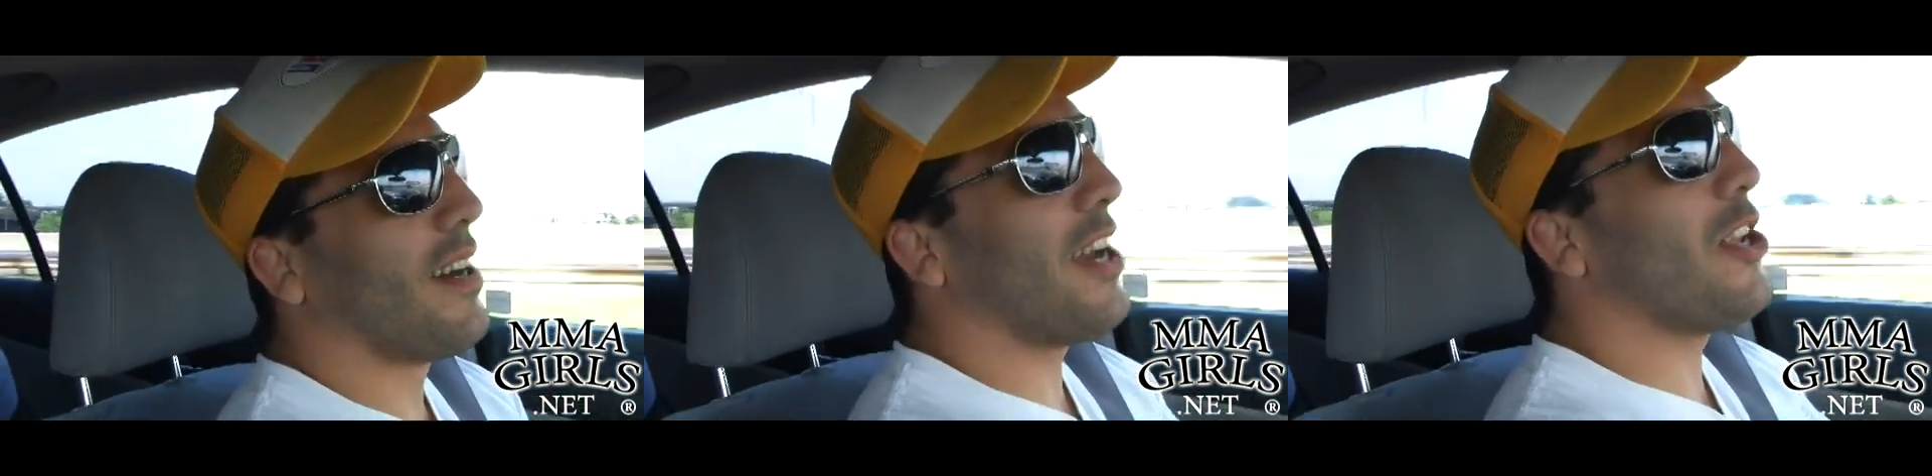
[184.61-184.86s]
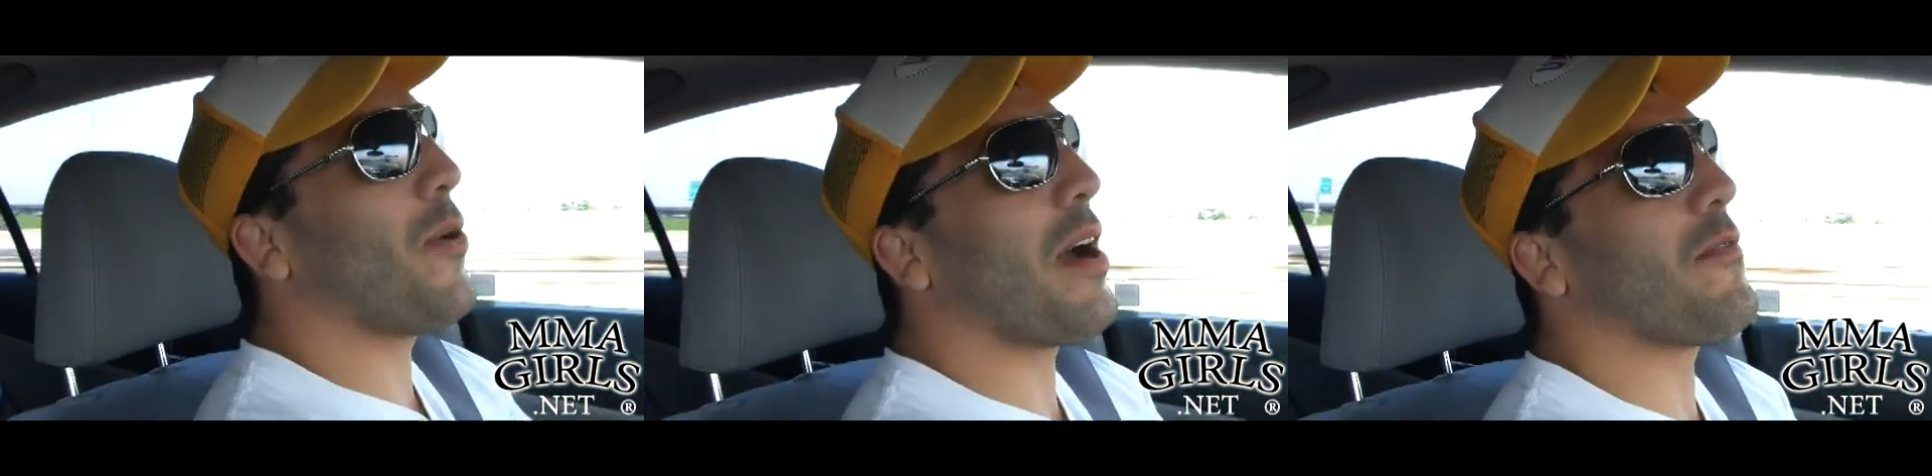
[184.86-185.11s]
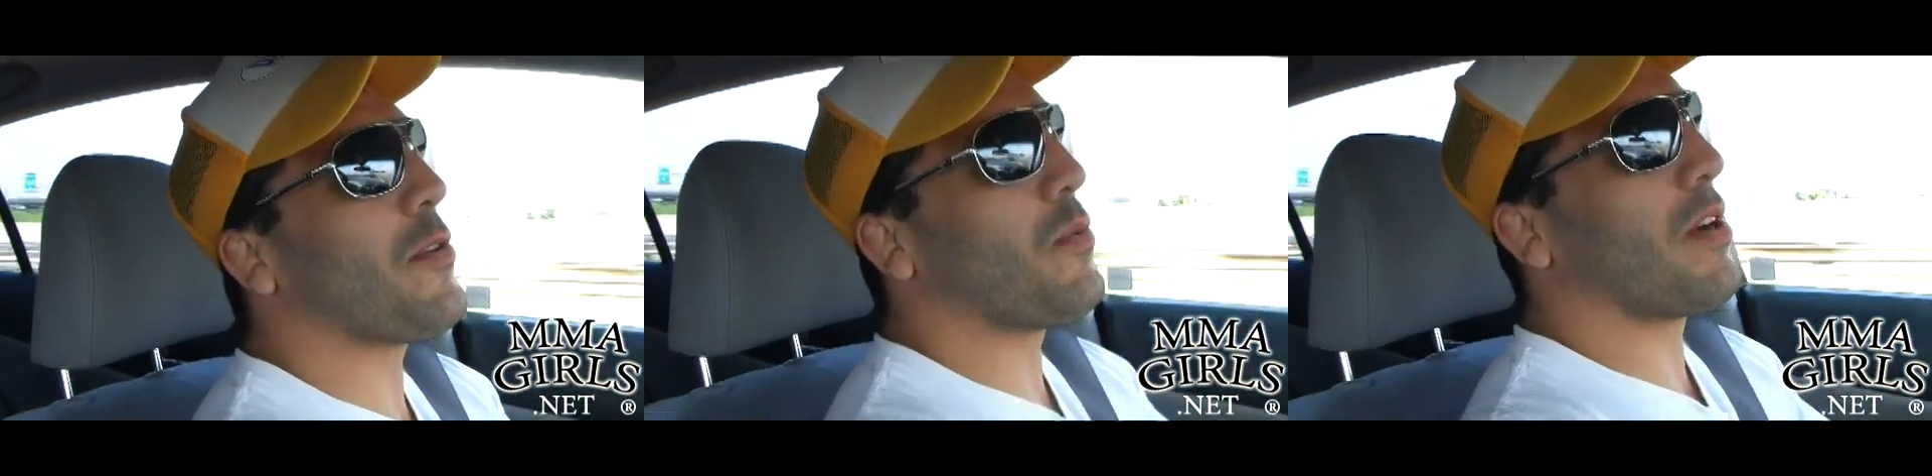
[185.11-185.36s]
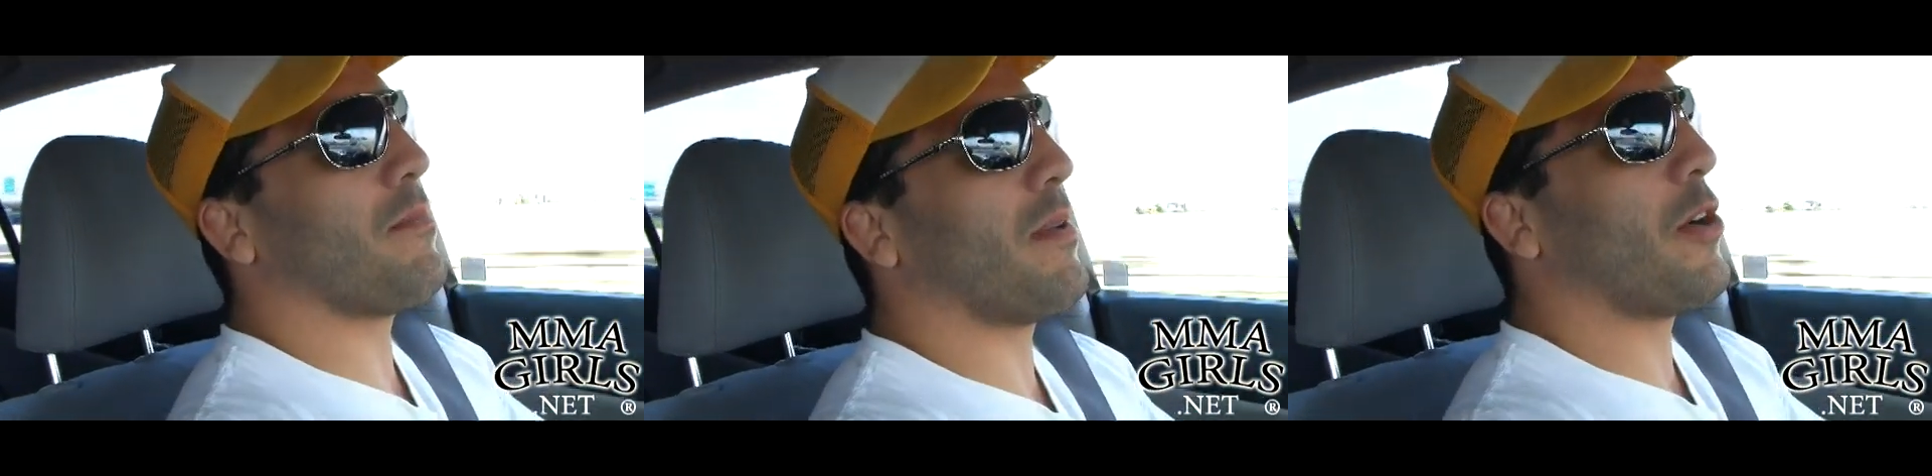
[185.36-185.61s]
I know
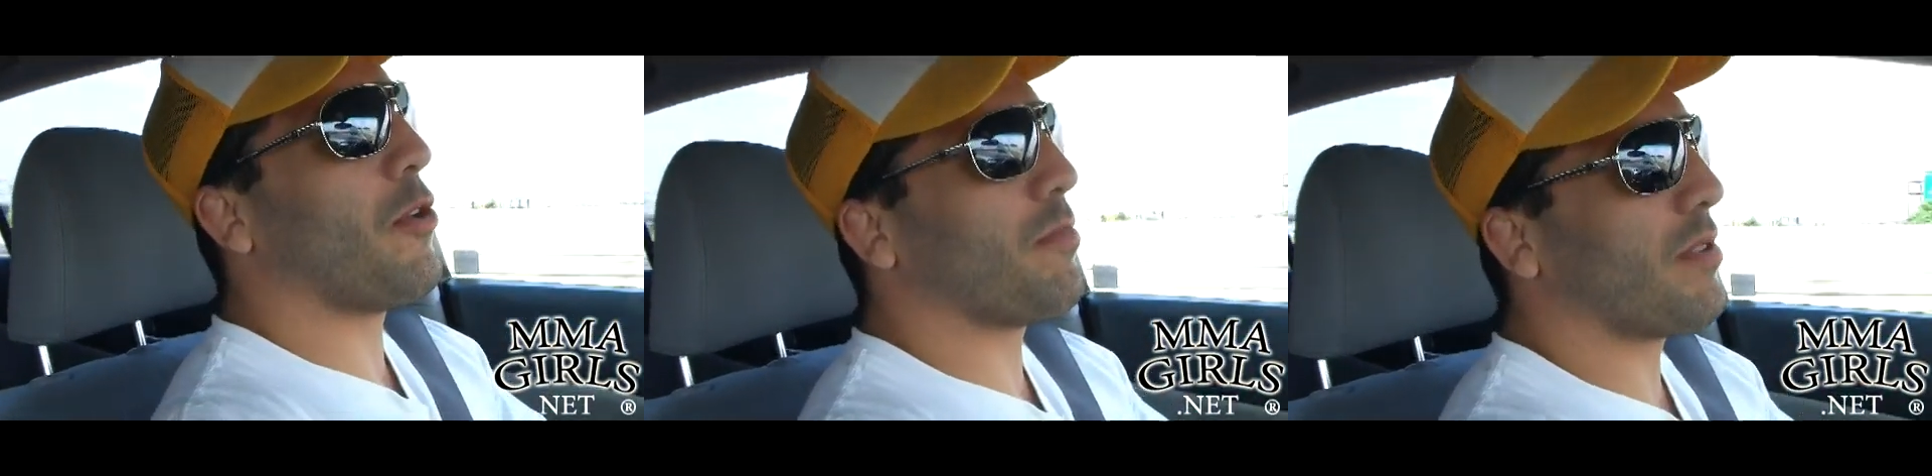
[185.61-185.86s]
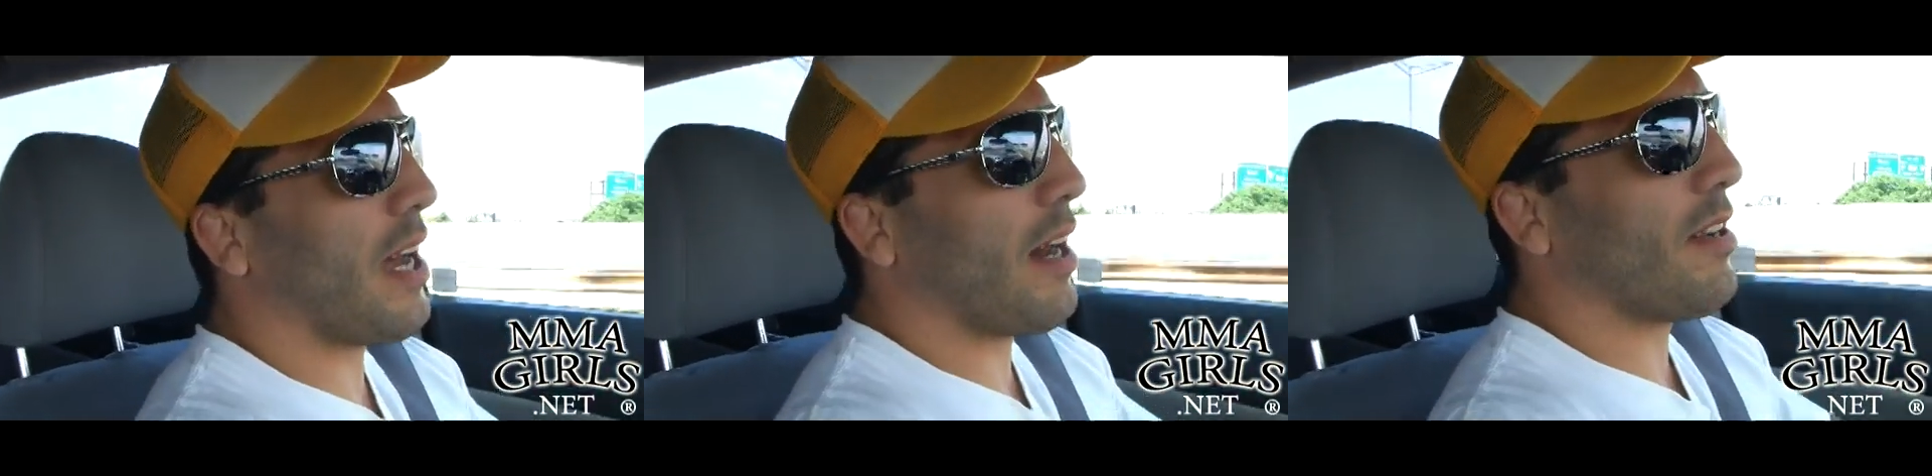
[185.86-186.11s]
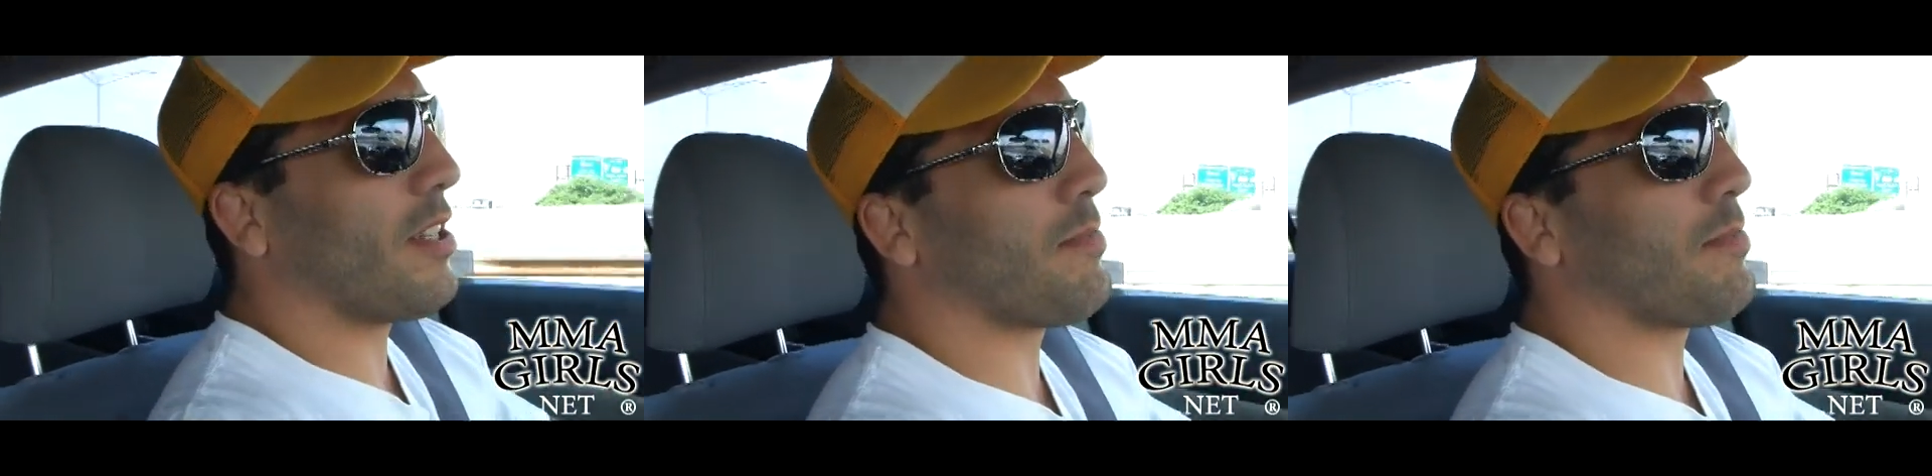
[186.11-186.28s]
everyone in my hometown.